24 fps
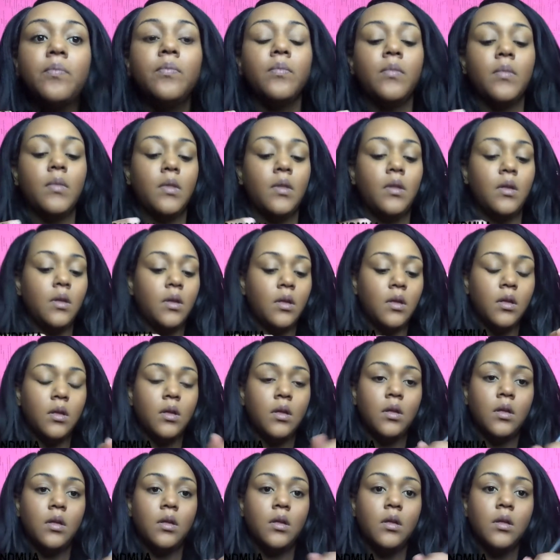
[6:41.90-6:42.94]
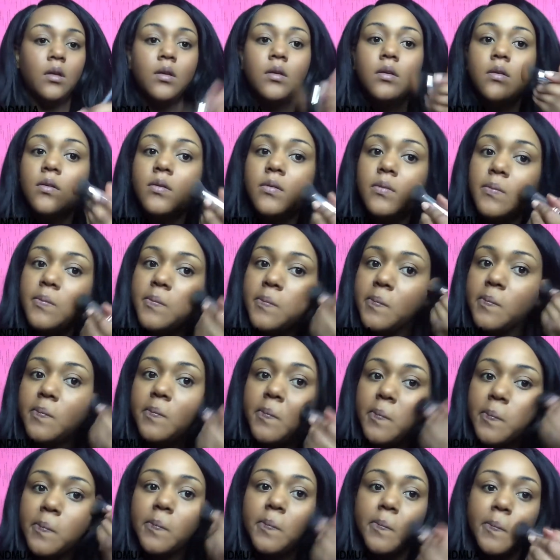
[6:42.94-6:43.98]

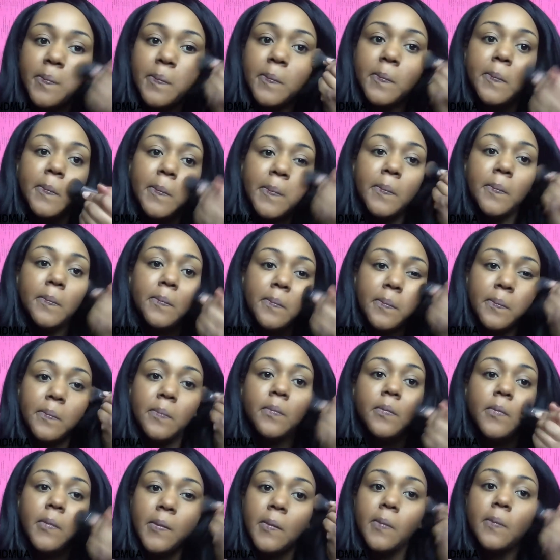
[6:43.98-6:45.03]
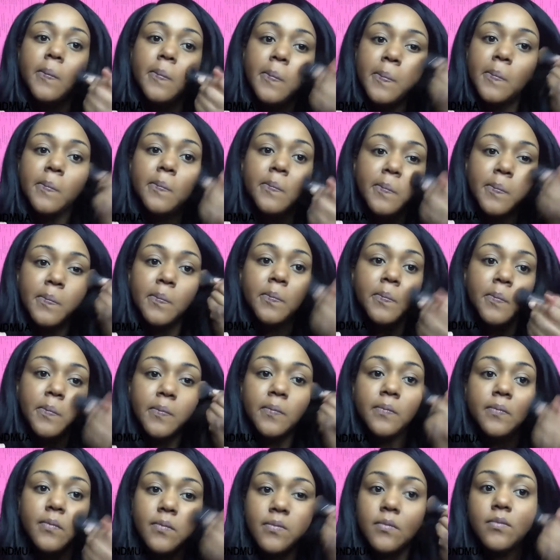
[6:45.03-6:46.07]

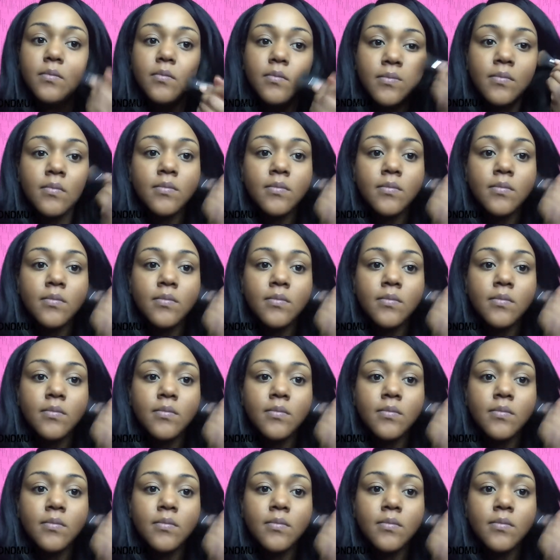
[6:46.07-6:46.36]
(no one is talking)